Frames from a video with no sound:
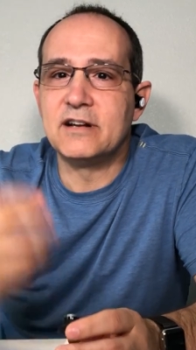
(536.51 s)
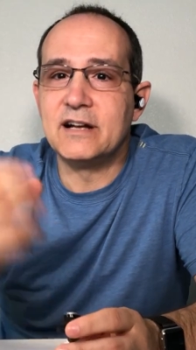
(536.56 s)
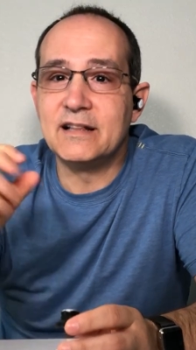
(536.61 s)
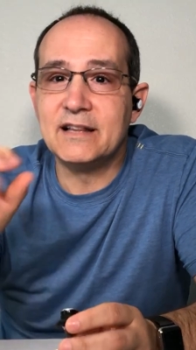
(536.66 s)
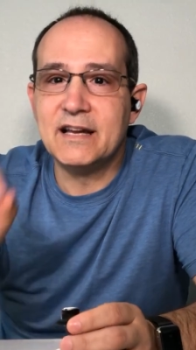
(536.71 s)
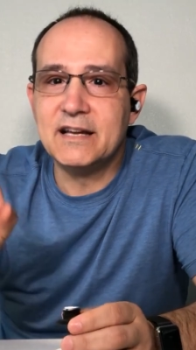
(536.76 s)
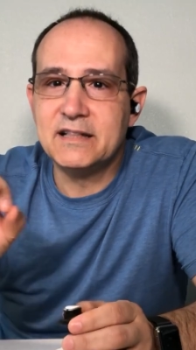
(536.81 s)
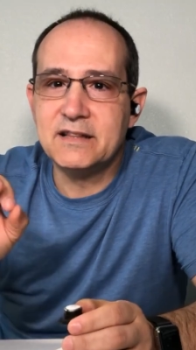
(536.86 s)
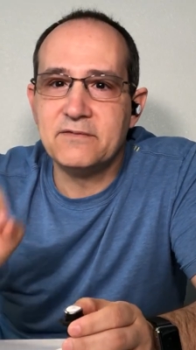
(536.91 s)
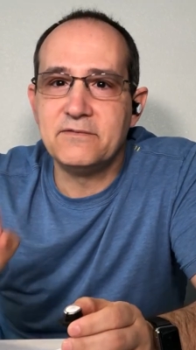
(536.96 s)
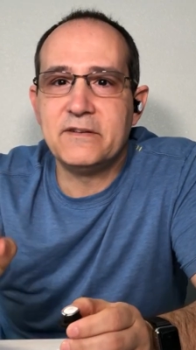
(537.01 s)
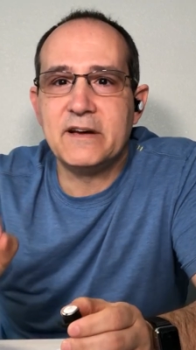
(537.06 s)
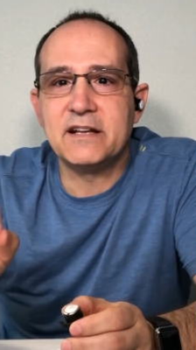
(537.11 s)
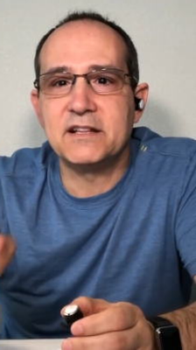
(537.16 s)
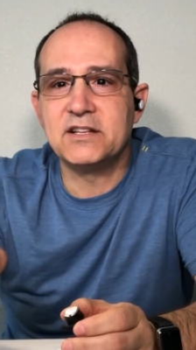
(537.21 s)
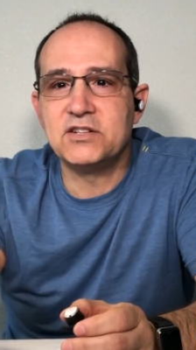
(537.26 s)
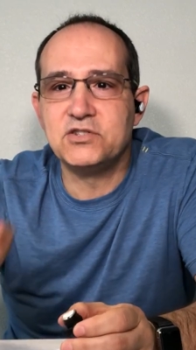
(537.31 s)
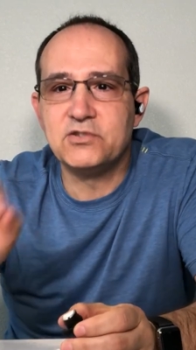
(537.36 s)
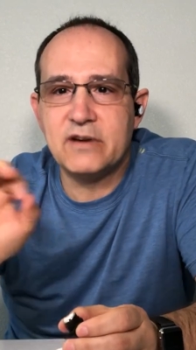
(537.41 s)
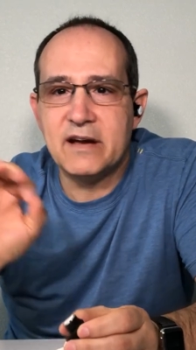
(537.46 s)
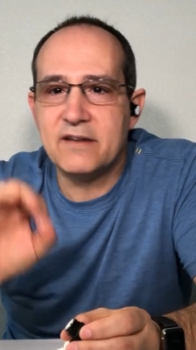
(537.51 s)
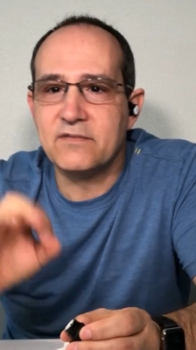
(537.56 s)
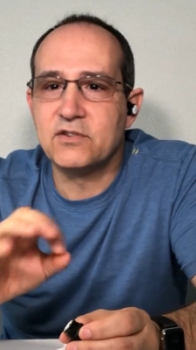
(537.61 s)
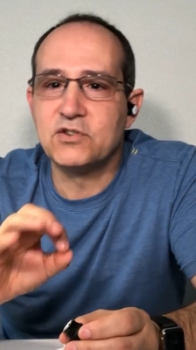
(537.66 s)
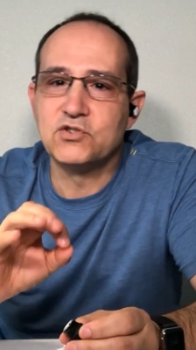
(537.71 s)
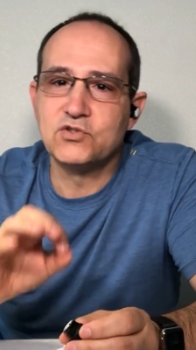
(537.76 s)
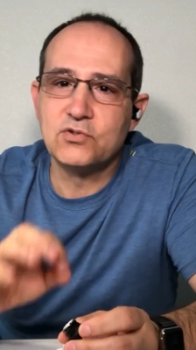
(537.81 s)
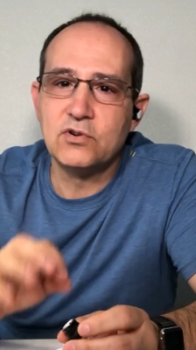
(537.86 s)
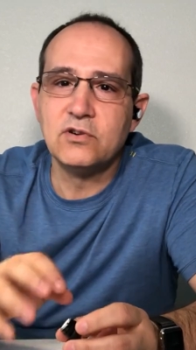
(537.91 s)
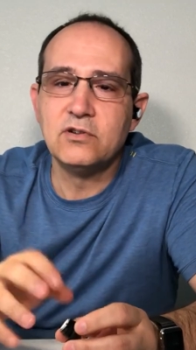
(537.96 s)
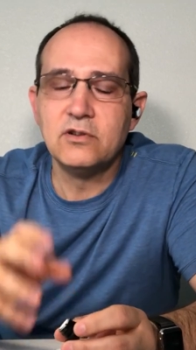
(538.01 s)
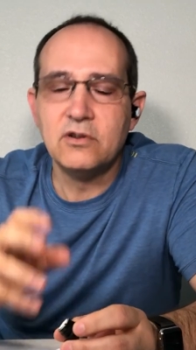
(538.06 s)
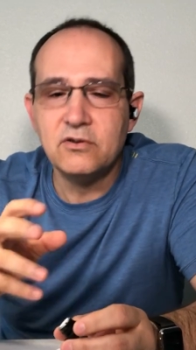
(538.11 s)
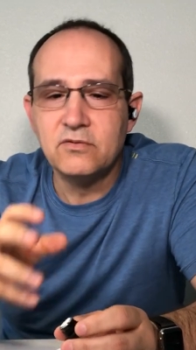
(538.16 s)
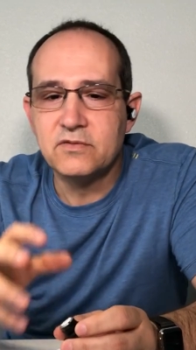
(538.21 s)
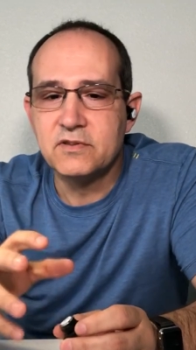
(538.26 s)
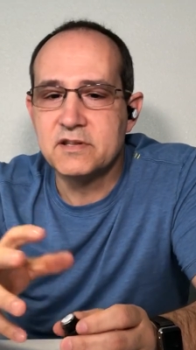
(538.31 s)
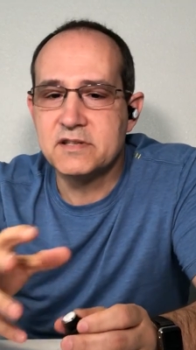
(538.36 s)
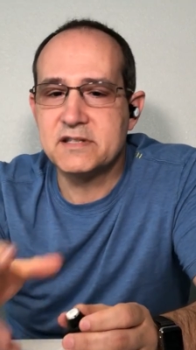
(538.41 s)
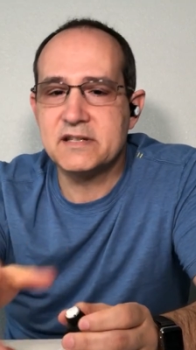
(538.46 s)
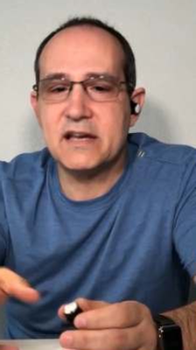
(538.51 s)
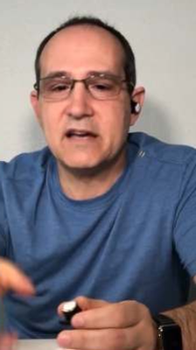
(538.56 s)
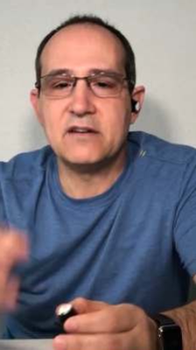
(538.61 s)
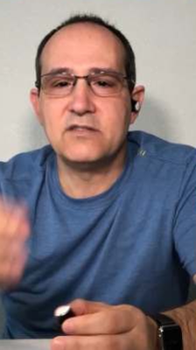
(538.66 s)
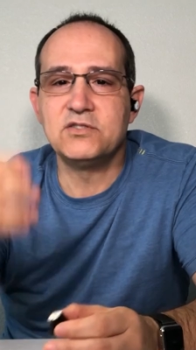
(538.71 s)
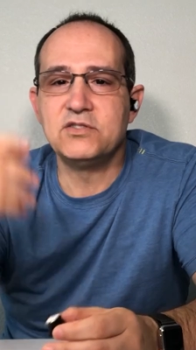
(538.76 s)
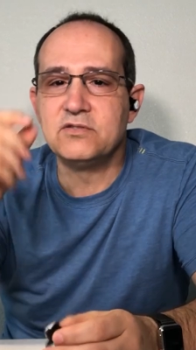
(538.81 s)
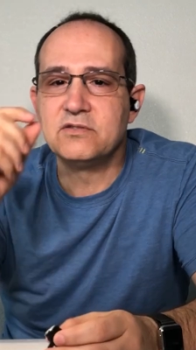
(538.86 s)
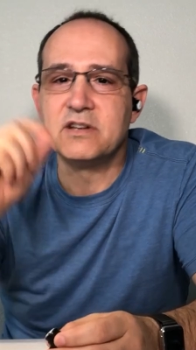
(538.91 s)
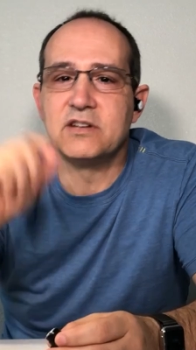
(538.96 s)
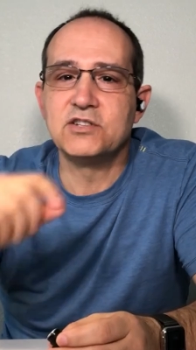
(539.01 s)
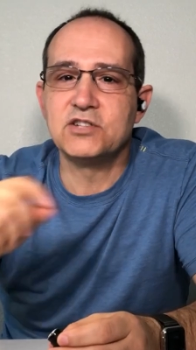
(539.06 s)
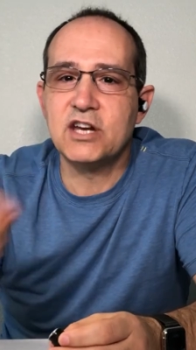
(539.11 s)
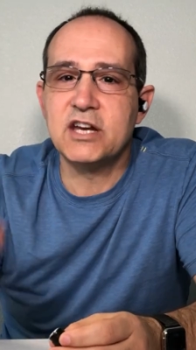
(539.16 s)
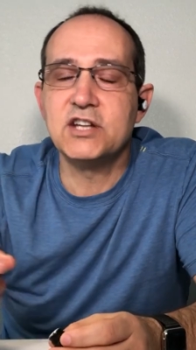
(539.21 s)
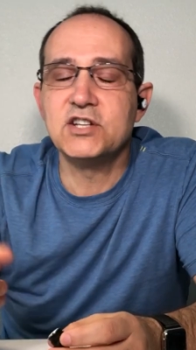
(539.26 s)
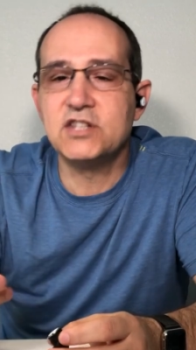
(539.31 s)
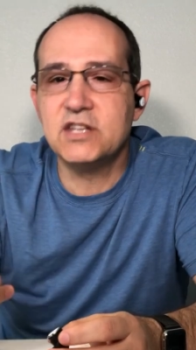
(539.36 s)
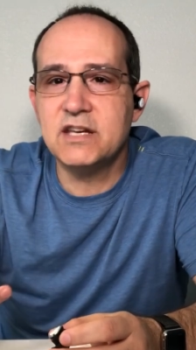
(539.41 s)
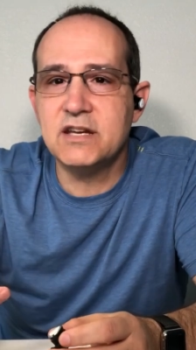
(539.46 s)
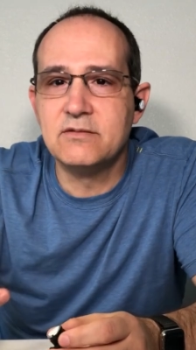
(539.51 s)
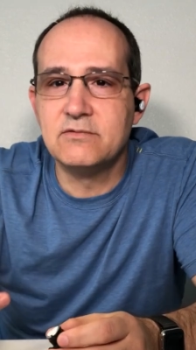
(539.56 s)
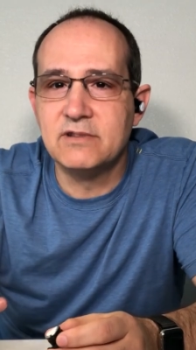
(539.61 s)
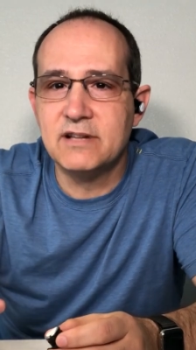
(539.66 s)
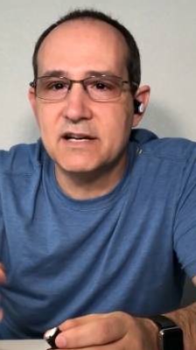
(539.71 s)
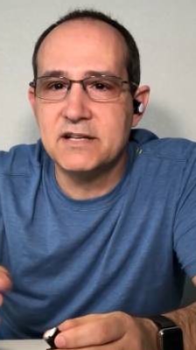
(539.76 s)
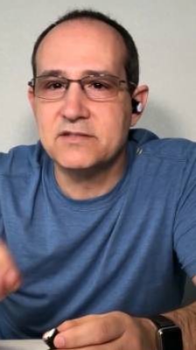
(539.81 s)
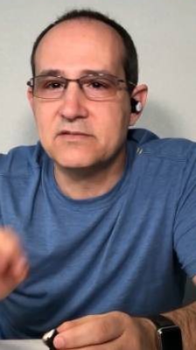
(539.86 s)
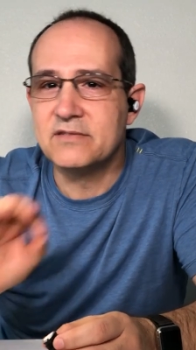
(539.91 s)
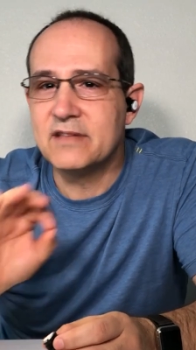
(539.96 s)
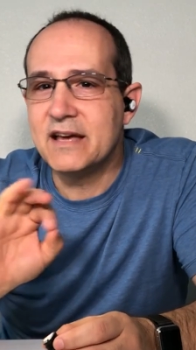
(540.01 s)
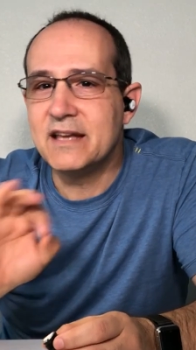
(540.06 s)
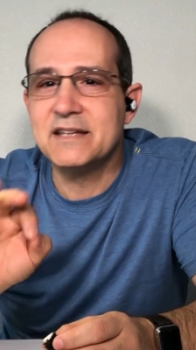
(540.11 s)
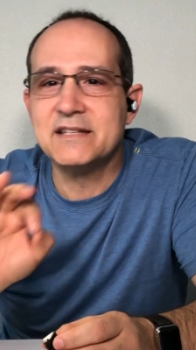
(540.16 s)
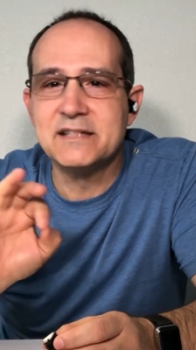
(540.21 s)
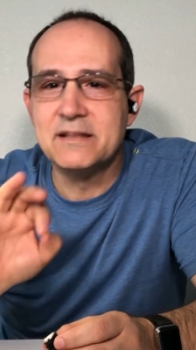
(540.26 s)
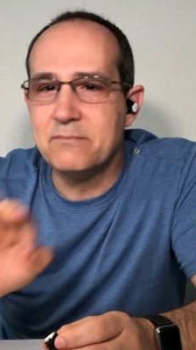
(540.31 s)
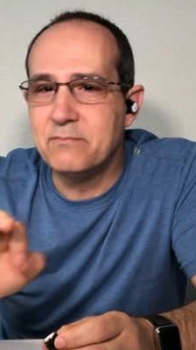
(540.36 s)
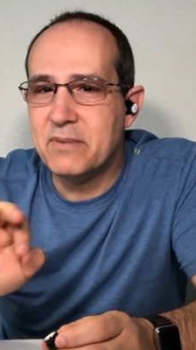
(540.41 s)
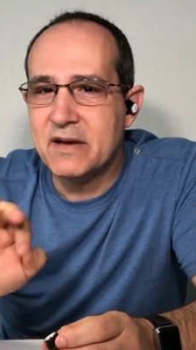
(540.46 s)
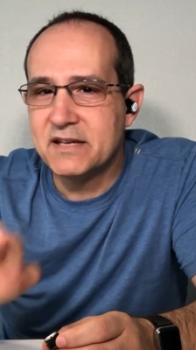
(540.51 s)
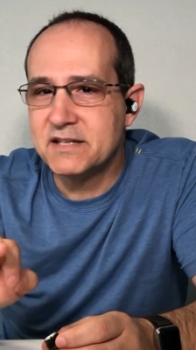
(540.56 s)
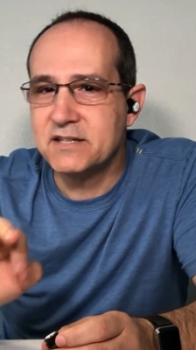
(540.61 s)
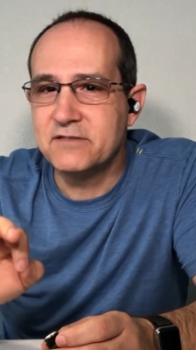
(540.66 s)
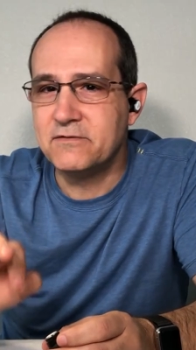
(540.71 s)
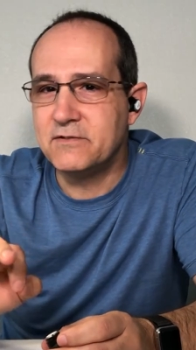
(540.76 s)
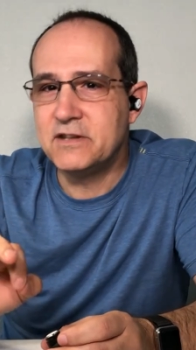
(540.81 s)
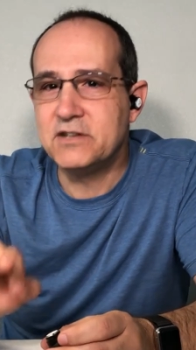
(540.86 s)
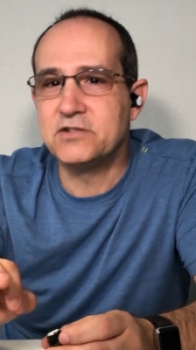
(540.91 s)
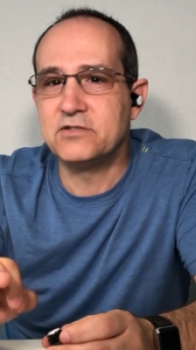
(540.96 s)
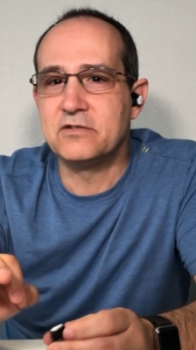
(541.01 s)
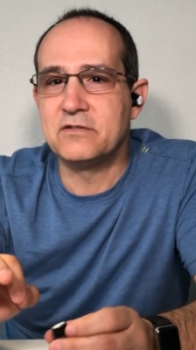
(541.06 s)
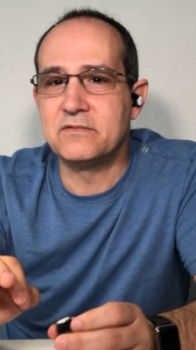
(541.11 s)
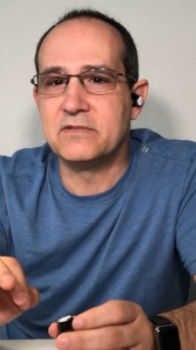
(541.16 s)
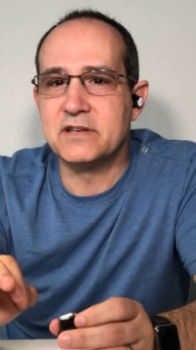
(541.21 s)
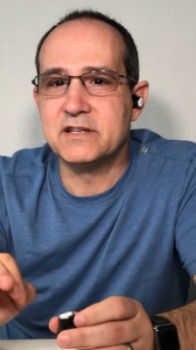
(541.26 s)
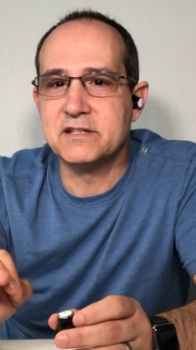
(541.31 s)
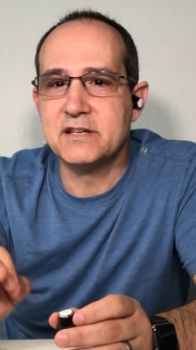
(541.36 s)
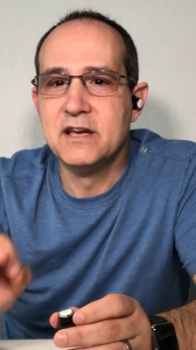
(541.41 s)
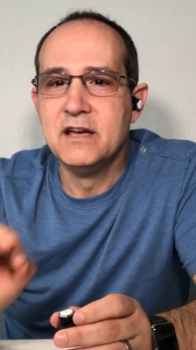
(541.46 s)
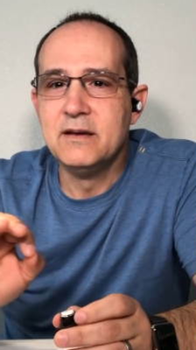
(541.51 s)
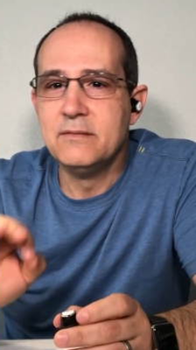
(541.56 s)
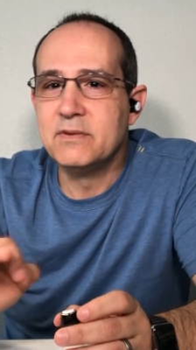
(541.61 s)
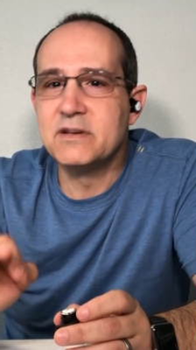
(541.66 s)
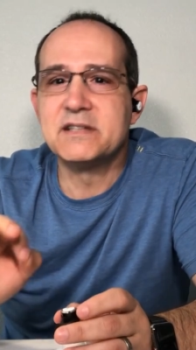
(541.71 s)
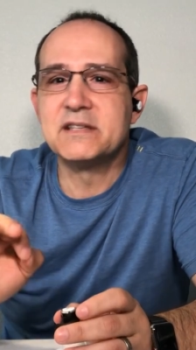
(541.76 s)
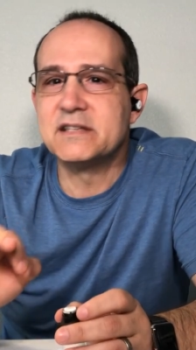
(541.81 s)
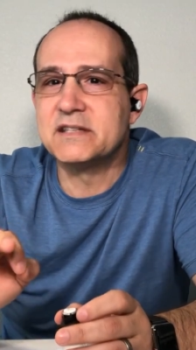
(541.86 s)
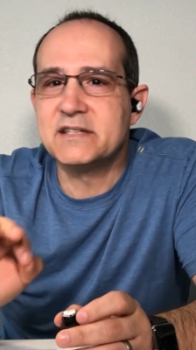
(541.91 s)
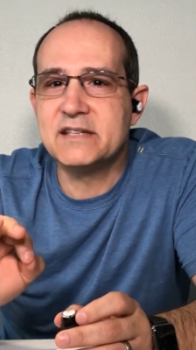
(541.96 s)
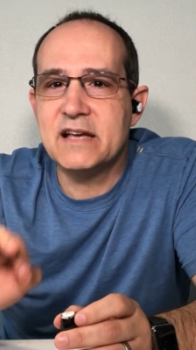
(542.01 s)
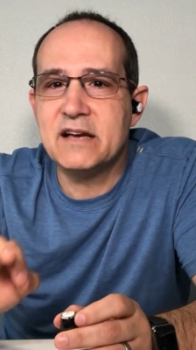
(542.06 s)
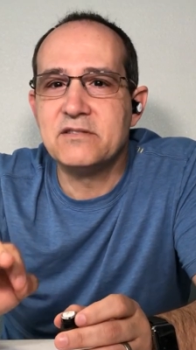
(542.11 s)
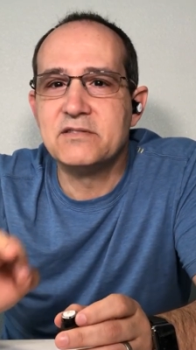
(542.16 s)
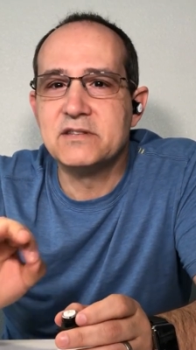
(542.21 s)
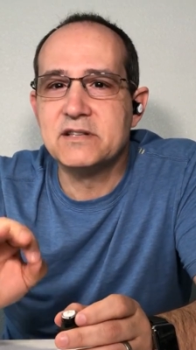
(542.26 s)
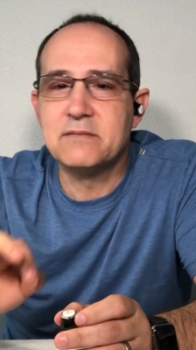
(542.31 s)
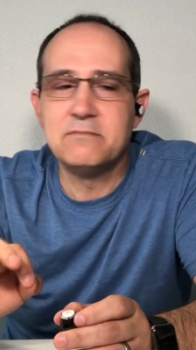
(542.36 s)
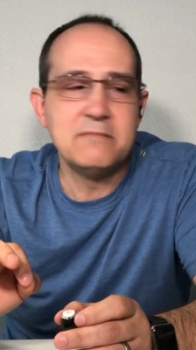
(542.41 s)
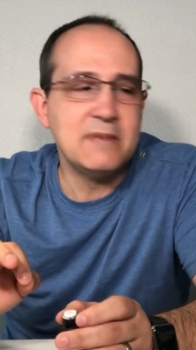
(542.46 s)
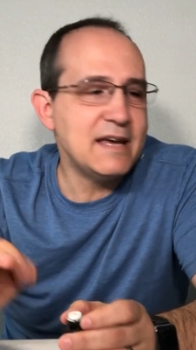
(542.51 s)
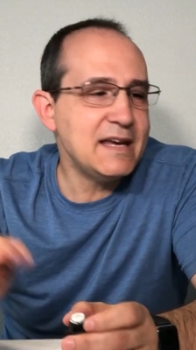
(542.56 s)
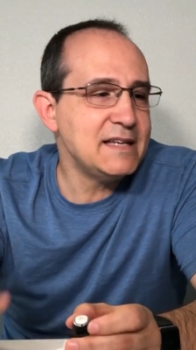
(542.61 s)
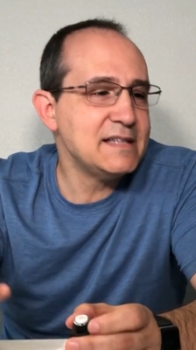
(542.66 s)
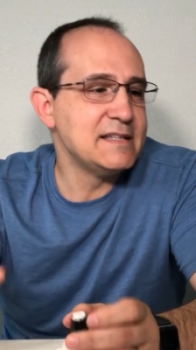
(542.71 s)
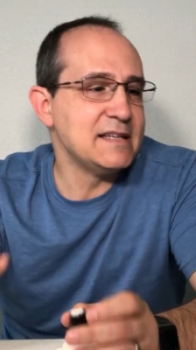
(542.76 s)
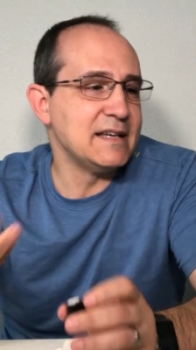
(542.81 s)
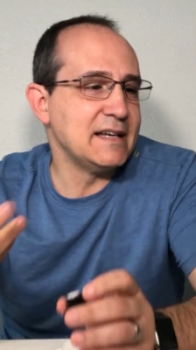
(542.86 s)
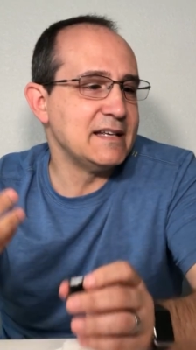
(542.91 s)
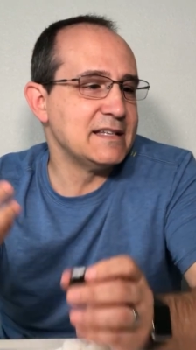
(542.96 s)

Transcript: I like the fact that you have control over the sound. You can change the equalizer. That is the best feature of this because the sound is amazing.